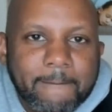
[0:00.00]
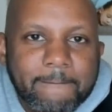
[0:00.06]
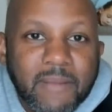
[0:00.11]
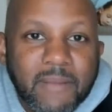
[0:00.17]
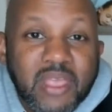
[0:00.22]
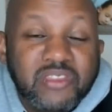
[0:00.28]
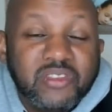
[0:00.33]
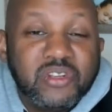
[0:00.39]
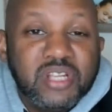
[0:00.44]

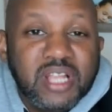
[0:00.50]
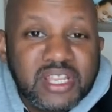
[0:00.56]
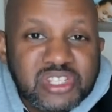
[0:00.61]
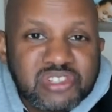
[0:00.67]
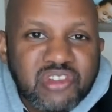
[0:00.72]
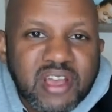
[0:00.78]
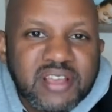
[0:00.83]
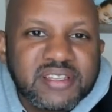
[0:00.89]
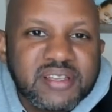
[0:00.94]
So let's
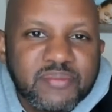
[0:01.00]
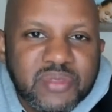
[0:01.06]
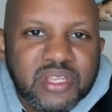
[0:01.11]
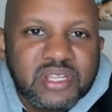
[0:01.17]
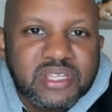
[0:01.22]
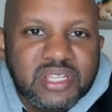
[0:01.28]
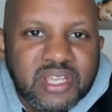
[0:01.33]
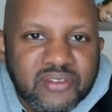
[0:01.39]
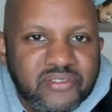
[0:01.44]
try something
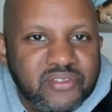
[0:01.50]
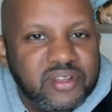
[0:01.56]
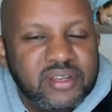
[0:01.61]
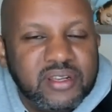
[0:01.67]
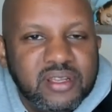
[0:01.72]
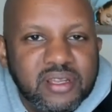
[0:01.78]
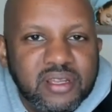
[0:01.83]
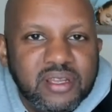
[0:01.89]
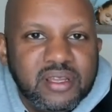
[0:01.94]
different.
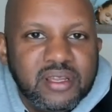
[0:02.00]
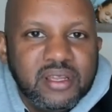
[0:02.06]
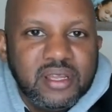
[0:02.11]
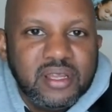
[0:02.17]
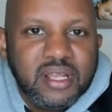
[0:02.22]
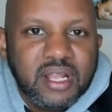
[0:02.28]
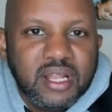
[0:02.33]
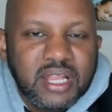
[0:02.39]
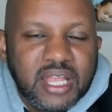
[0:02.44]

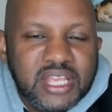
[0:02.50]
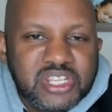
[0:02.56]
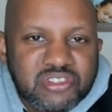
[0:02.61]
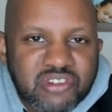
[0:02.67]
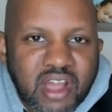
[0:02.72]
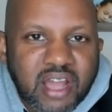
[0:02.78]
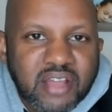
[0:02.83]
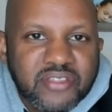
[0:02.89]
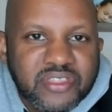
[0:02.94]
Let's
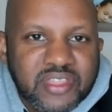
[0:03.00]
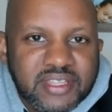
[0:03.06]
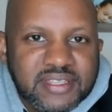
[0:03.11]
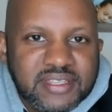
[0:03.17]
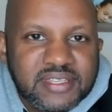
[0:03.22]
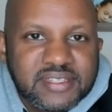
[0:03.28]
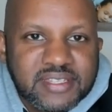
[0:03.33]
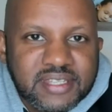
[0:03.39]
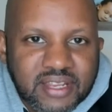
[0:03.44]
try
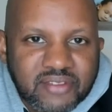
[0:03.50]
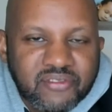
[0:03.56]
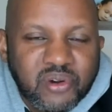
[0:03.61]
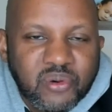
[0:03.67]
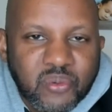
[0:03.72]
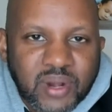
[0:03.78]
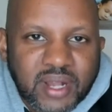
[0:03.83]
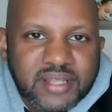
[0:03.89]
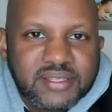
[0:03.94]
authenticity for
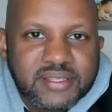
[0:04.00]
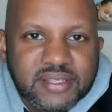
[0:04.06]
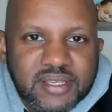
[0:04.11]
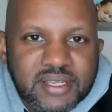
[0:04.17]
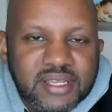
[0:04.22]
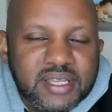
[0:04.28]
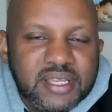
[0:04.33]
once,